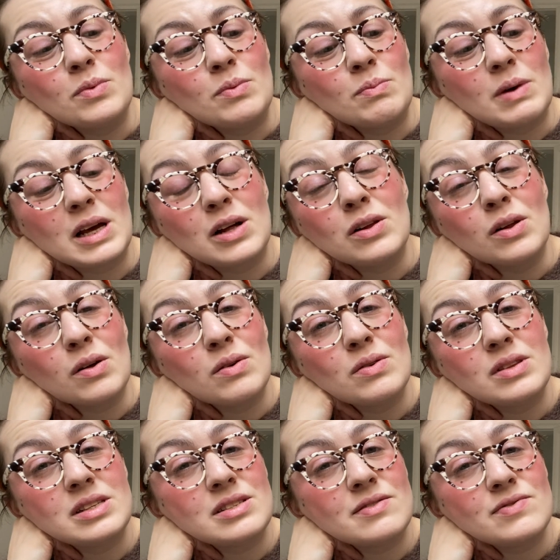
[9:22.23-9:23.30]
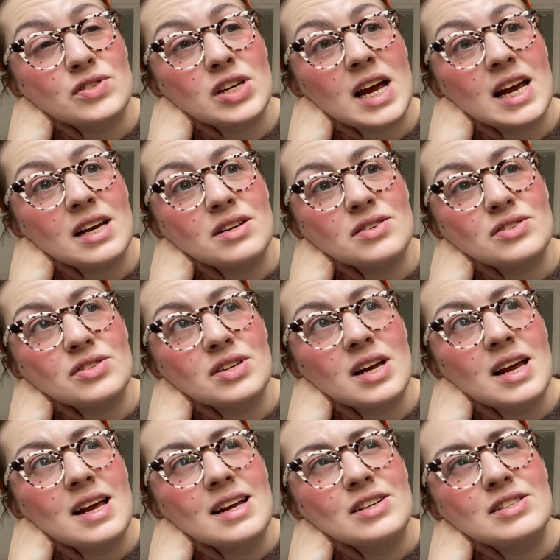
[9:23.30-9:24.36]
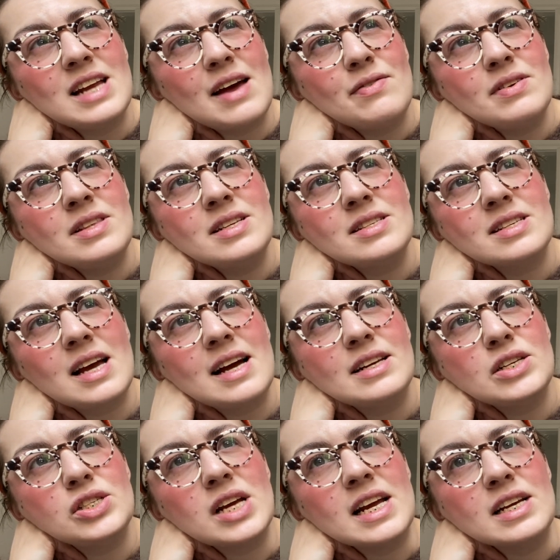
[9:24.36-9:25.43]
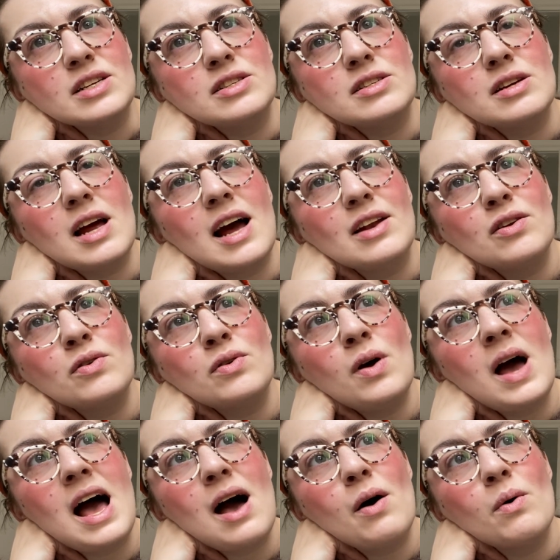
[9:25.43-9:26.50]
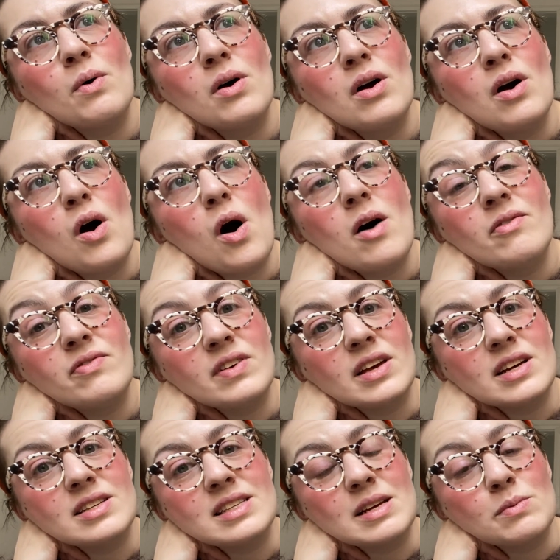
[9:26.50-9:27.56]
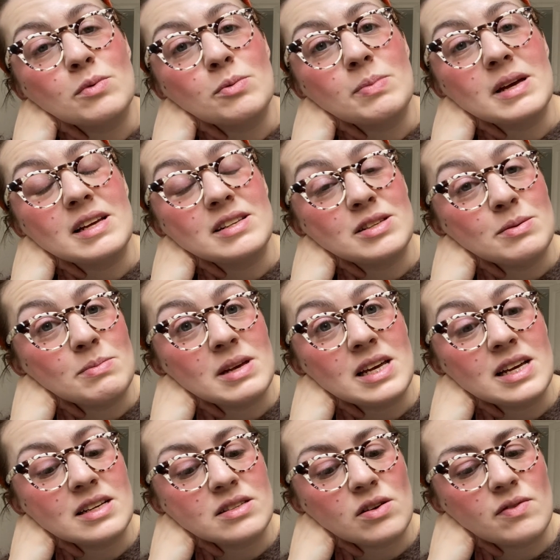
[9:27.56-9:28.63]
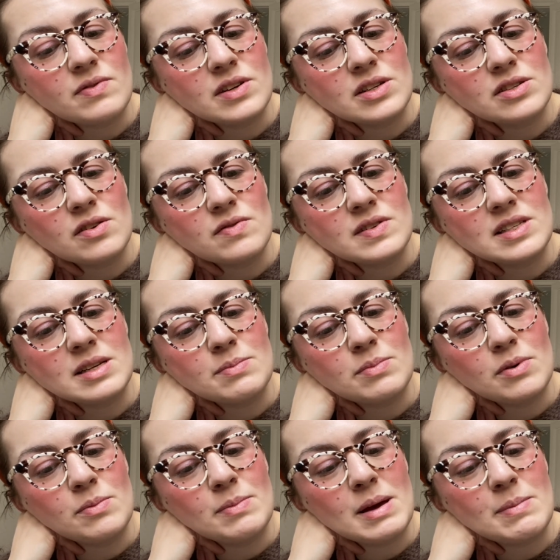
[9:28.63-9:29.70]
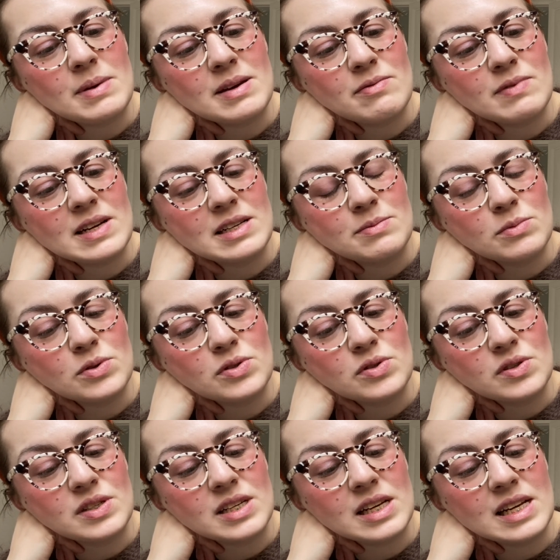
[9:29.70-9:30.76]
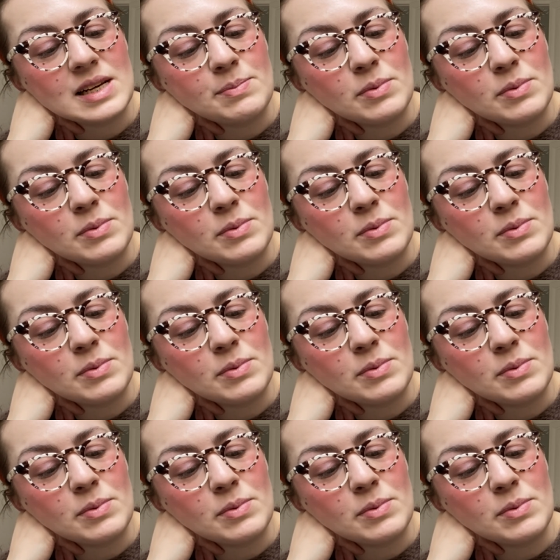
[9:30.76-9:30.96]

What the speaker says: My clothes have changed. Just everything's kind of changed. I don't know how obvious it will be. To me, it's obvious, obviously, but maybe it reads more subtly.